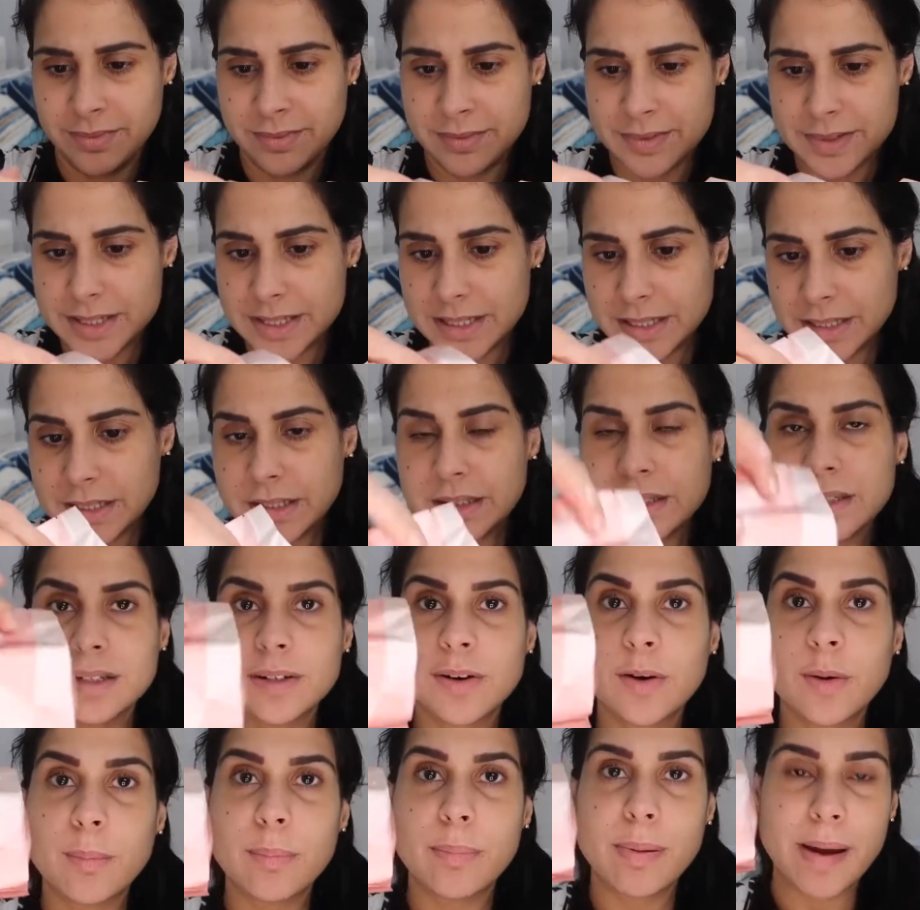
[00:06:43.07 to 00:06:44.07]
It's like a
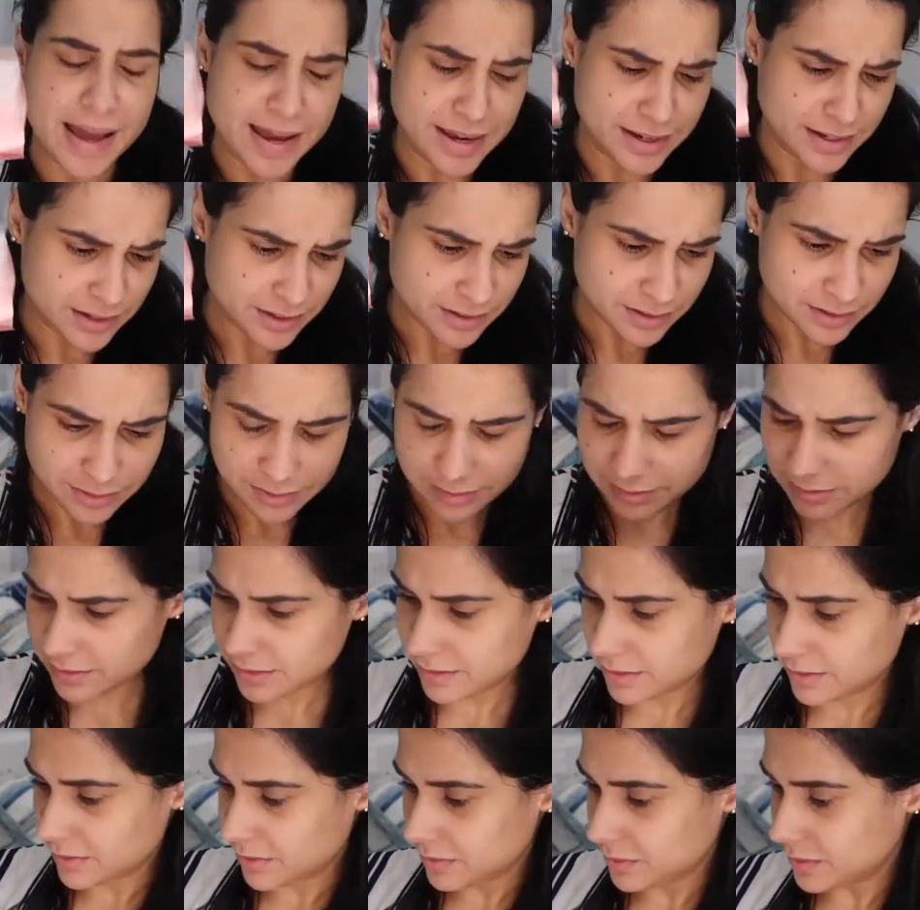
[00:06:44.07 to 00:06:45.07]
little packet.
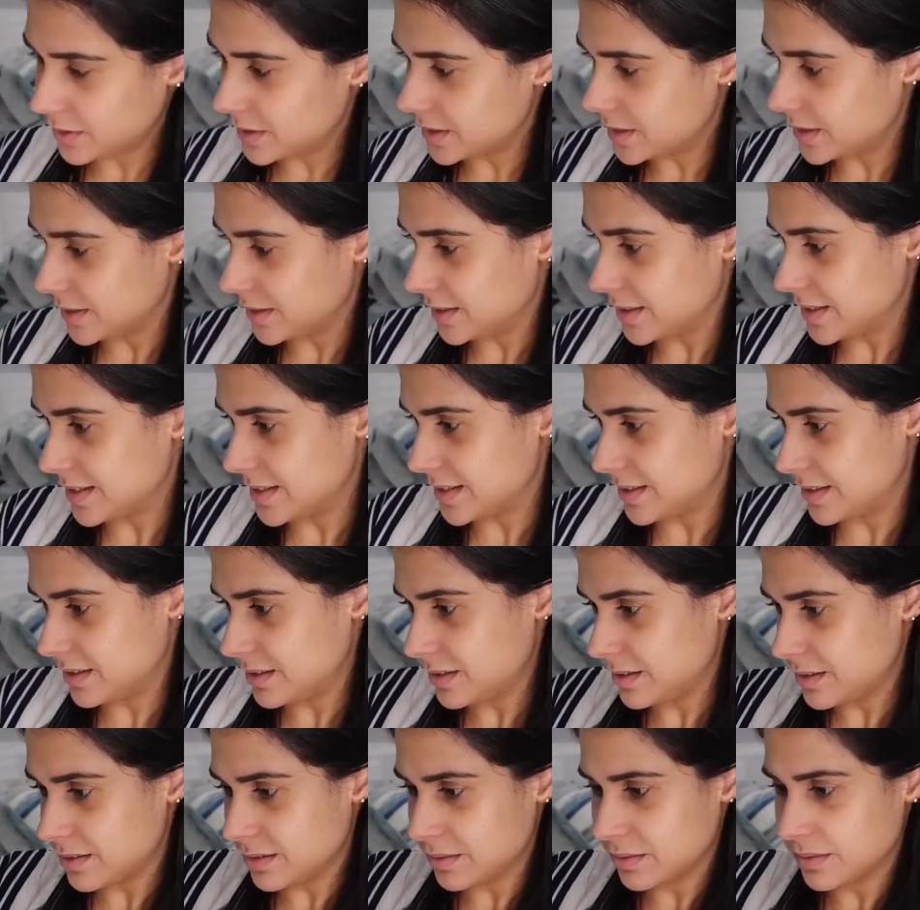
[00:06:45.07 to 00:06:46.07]
What is this?
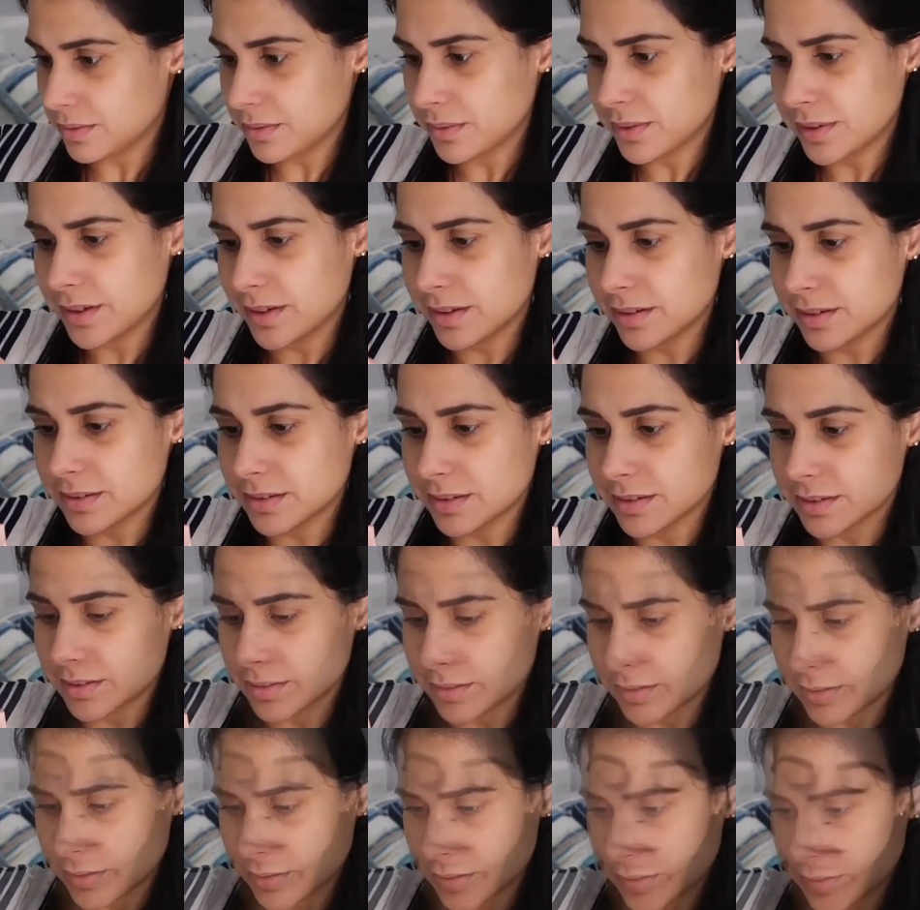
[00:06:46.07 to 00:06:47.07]
What is this?
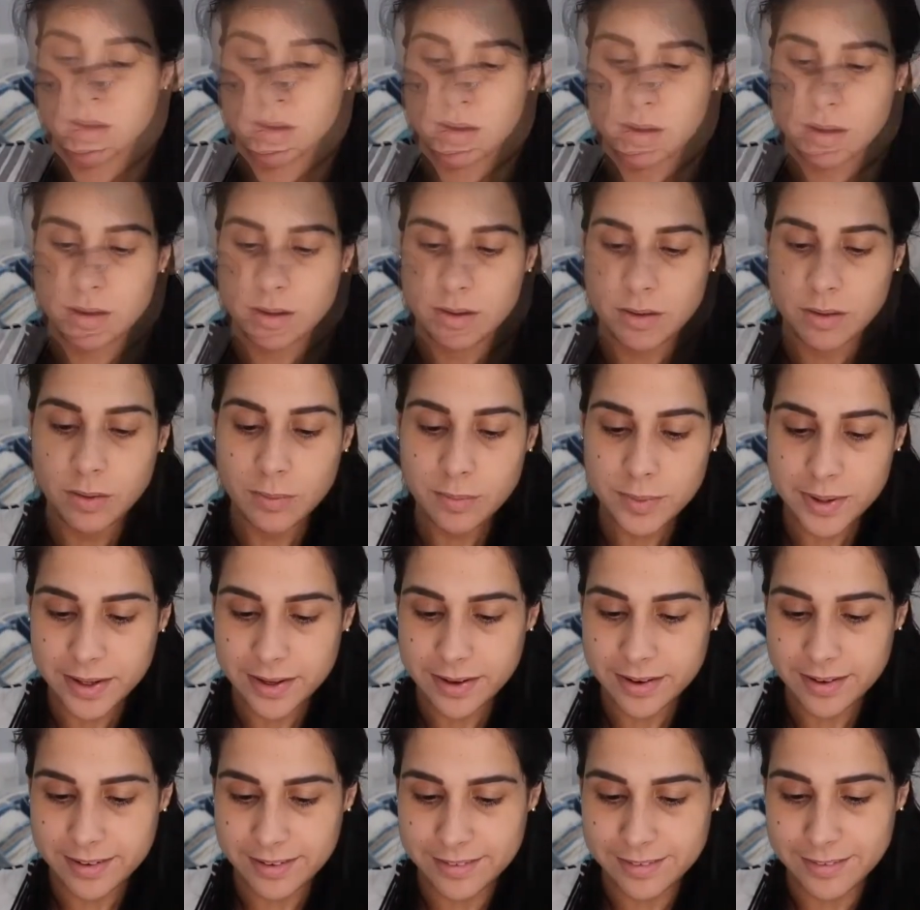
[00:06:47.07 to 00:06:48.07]
Oh my
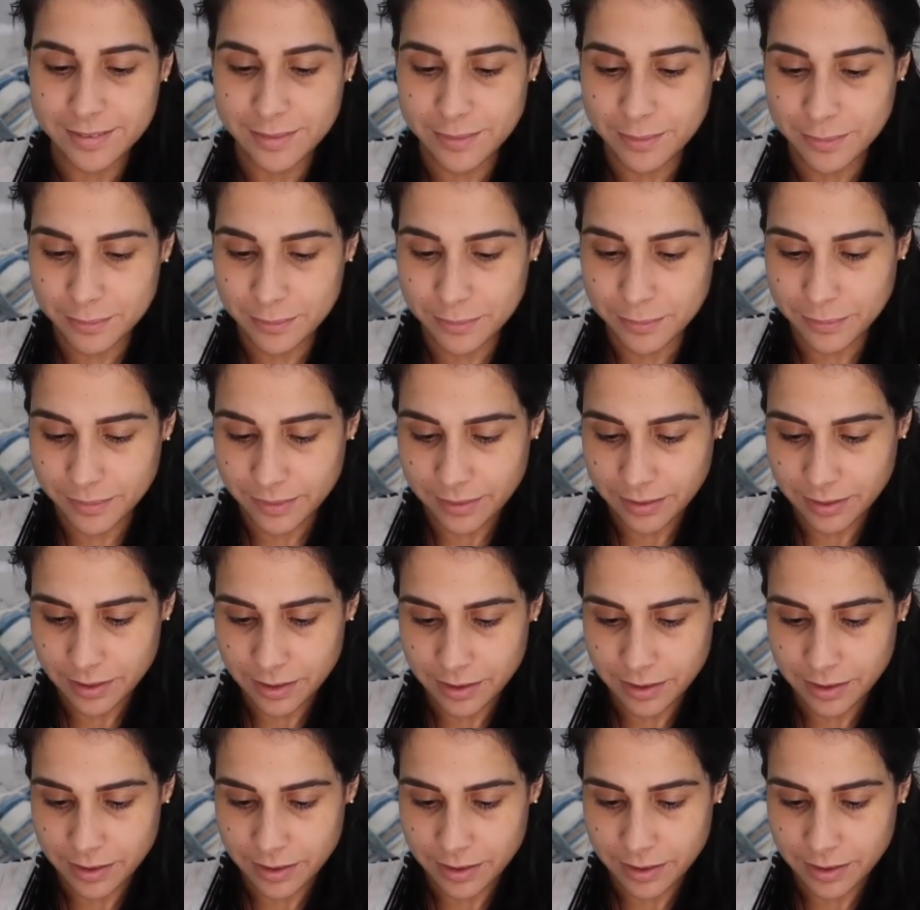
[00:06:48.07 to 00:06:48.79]
god, no.